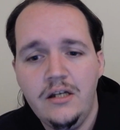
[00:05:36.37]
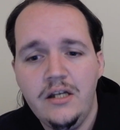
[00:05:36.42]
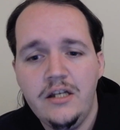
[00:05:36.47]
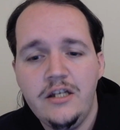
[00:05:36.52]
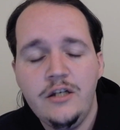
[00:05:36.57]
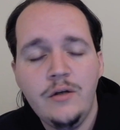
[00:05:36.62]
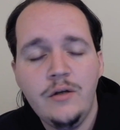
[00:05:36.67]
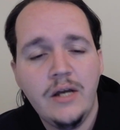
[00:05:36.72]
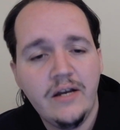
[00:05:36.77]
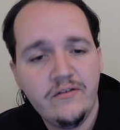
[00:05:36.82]

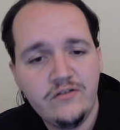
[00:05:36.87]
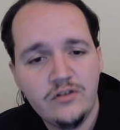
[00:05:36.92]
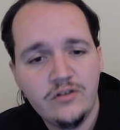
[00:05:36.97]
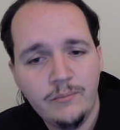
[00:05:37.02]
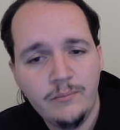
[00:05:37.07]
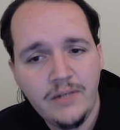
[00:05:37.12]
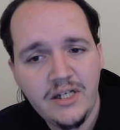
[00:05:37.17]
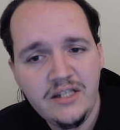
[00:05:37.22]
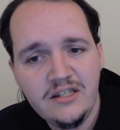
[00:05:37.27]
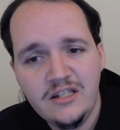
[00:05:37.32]
You have to
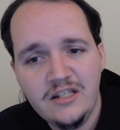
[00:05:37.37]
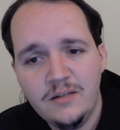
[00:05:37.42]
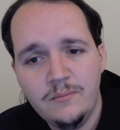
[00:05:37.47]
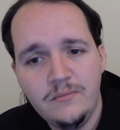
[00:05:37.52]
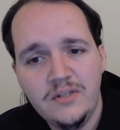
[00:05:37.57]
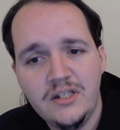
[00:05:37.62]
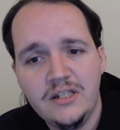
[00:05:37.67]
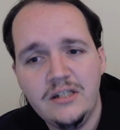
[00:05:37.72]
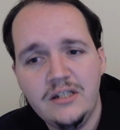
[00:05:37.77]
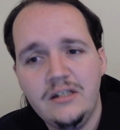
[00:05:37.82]
remind them
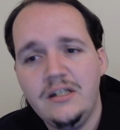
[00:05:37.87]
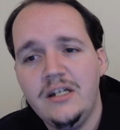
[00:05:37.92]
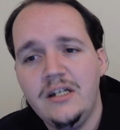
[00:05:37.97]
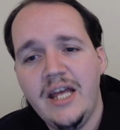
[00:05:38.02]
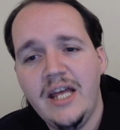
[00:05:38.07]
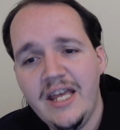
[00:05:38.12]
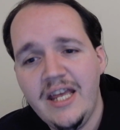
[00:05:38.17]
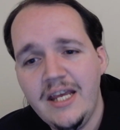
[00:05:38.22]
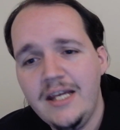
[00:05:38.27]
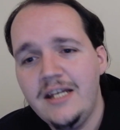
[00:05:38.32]
that,
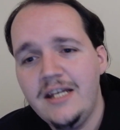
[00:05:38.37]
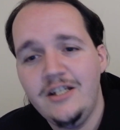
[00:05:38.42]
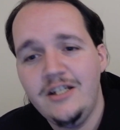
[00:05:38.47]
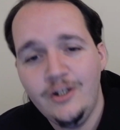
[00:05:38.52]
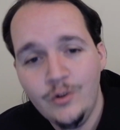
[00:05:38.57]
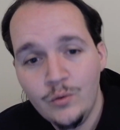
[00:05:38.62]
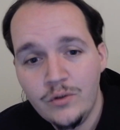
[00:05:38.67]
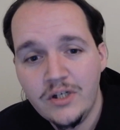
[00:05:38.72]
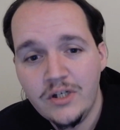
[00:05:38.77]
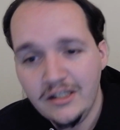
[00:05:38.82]
hey,
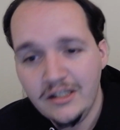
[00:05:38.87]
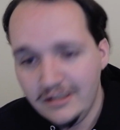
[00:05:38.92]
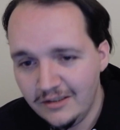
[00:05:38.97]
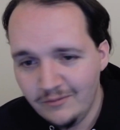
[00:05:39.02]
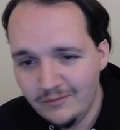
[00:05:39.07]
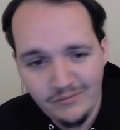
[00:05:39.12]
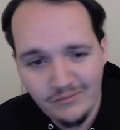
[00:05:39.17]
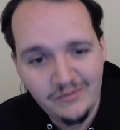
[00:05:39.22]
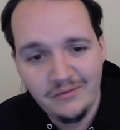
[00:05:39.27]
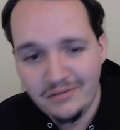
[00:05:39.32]
you
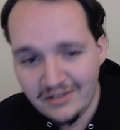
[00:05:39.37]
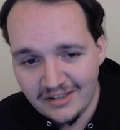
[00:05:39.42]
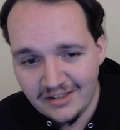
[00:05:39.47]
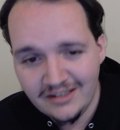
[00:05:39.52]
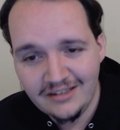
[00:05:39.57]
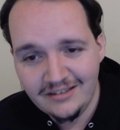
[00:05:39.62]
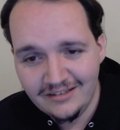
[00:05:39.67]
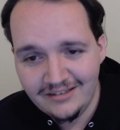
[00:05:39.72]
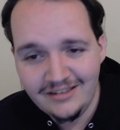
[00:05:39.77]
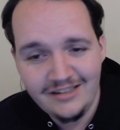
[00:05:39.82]

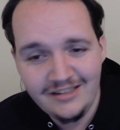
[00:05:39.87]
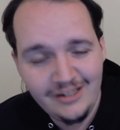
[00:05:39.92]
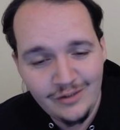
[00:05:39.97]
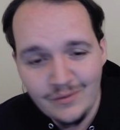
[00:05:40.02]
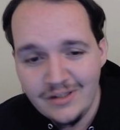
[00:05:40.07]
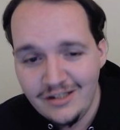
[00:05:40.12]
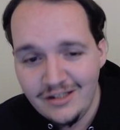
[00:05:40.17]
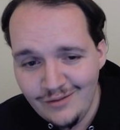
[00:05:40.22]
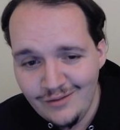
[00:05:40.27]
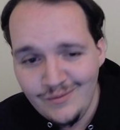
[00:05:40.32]

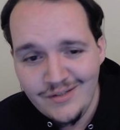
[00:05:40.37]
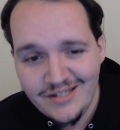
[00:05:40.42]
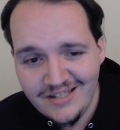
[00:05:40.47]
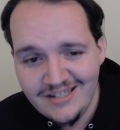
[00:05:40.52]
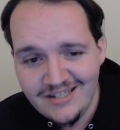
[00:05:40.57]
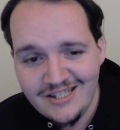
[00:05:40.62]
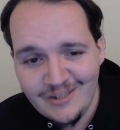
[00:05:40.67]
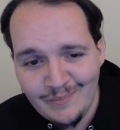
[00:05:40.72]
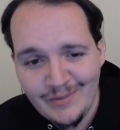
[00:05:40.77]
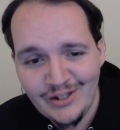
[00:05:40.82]
could use this
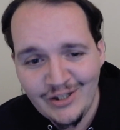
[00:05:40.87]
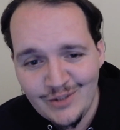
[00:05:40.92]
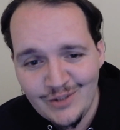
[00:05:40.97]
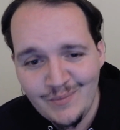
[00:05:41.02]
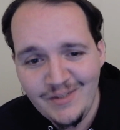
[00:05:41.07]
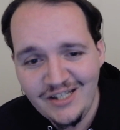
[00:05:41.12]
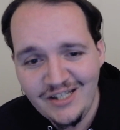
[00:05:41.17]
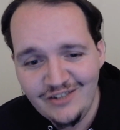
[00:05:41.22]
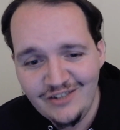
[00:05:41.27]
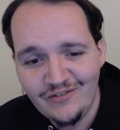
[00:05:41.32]
to punch me
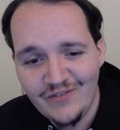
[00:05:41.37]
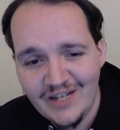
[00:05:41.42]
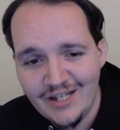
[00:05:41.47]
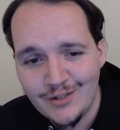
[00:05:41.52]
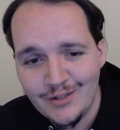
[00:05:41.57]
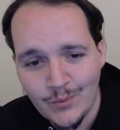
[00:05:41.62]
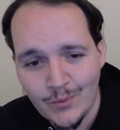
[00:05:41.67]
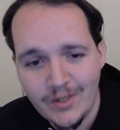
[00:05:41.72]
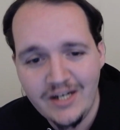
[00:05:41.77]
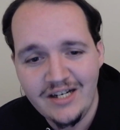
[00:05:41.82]
in the face
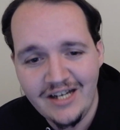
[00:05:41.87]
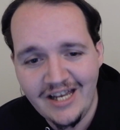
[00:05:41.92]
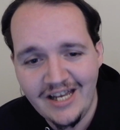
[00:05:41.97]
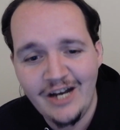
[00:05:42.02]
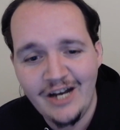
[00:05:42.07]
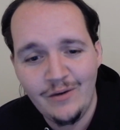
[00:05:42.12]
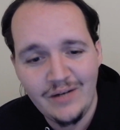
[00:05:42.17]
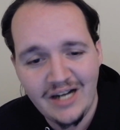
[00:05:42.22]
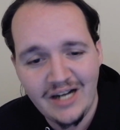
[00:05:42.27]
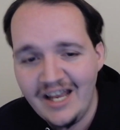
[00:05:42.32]
right now.
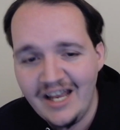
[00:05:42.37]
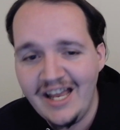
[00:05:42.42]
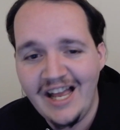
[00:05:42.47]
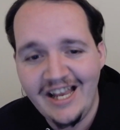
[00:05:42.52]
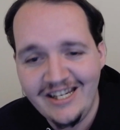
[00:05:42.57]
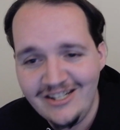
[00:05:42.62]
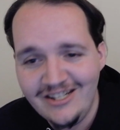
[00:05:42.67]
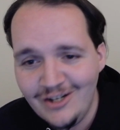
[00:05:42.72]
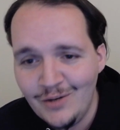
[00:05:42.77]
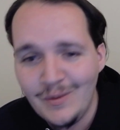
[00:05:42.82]
And I
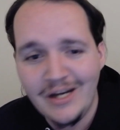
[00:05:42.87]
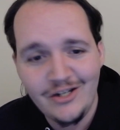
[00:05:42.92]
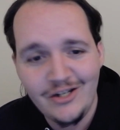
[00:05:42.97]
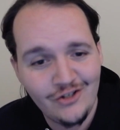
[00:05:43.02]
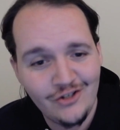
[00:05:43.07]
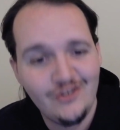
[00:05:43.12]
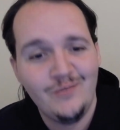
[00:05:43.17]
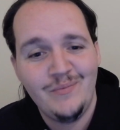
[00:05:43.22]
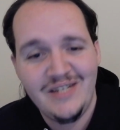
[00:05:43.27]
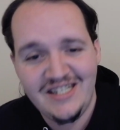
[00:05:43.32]
know I
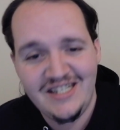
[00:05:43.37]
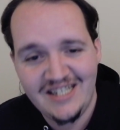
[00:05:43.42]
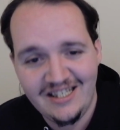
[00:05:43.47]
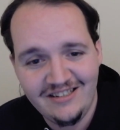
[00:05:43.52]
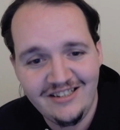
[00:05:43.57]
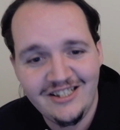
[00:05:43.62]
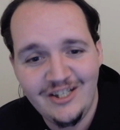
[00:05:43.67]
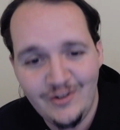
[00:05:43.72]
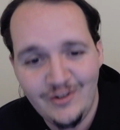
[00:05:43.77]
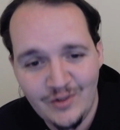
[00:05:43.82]
shouldn't be
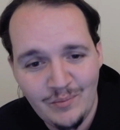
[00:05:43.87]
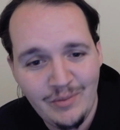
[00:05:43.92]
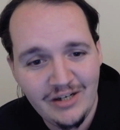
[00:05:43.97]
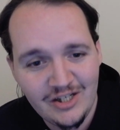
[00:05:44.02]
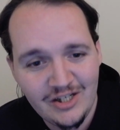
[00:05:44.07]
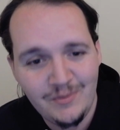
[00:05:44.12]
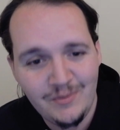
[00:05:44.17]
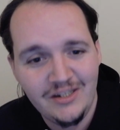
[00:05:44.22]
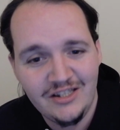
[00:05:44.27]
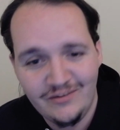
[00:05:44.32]
telling you to punch
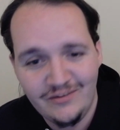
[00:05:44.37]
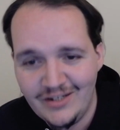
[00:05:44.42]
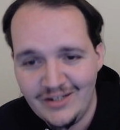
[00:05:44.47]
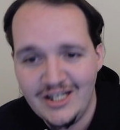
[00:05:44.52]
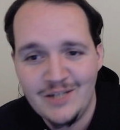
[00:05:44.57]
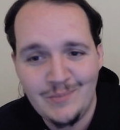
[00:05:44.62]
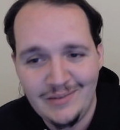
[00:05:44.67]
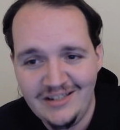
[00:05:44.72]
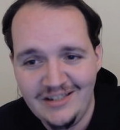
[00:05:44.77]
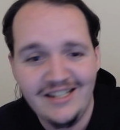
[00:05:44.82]
me in the face,
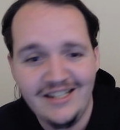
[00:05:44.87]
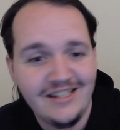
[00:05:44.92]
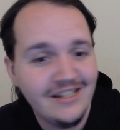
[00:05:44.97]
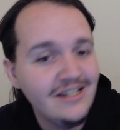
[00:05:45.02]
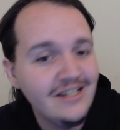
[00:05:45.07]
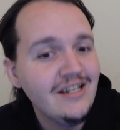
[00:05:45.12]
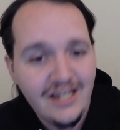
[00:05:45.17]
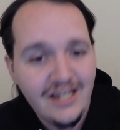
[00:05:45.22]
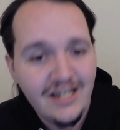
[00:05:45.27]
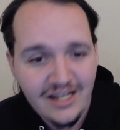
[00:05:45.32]
but like,
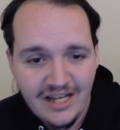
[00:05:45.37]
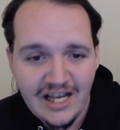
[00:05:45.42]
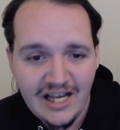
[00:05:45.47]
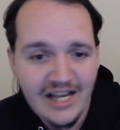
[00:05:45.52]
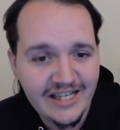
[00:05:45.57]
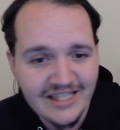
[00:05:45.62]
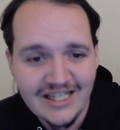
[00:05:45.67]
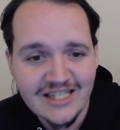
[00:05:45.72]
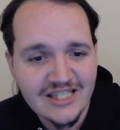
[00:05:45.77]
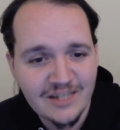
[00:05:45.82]
I
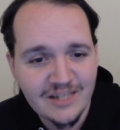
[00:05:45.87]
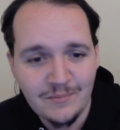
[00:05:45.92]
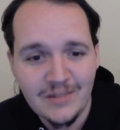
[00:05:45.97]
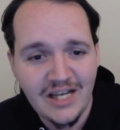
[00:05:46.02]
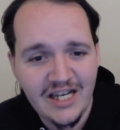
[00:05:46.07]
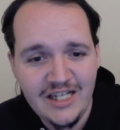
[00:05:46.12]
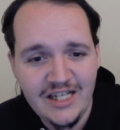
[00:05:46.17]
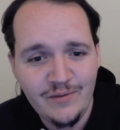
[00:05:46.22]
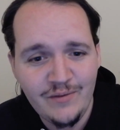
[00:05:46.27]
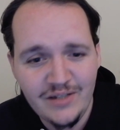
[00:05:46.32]
guess I'm
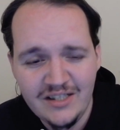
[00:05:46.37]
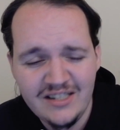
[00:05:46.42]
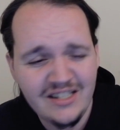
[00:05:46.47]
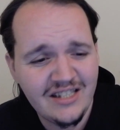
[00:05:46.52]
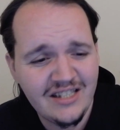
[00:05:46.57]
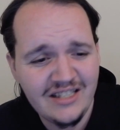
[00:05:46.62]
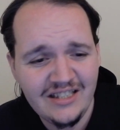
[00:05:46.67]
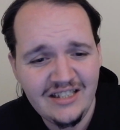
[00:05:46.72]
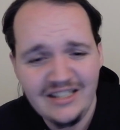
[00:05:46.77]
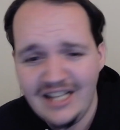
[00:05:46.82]
kind of into
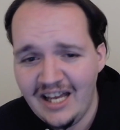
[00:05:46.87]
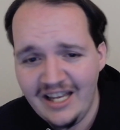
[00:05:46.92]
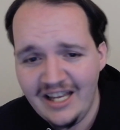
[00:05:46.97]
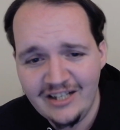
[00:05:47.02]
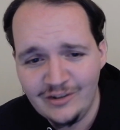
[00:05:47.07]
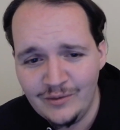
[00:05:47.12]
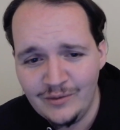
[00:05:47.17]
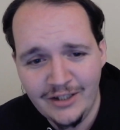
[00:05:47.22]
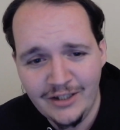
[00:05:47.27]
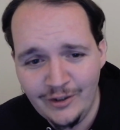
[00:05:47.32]
that. I
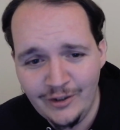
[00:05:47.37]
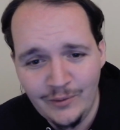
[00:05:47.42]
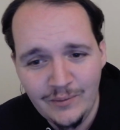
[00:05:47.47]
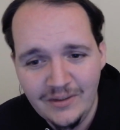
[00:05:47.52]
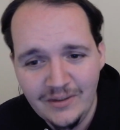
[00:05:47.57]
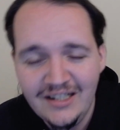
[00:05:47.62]
don't know.